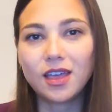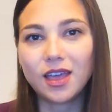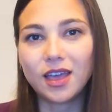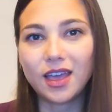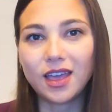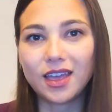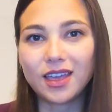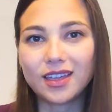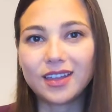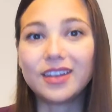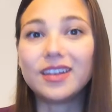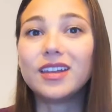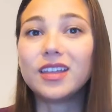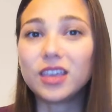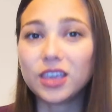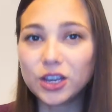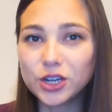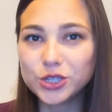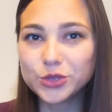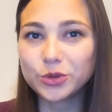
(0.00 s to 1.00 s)
And
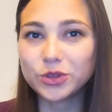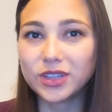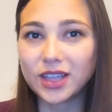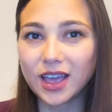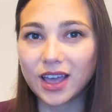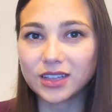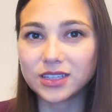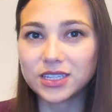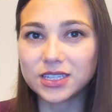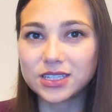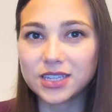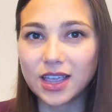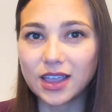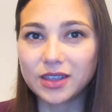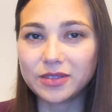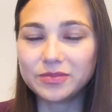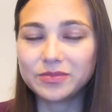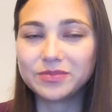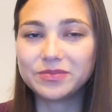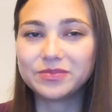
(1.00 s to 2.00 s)
here's what they had to say.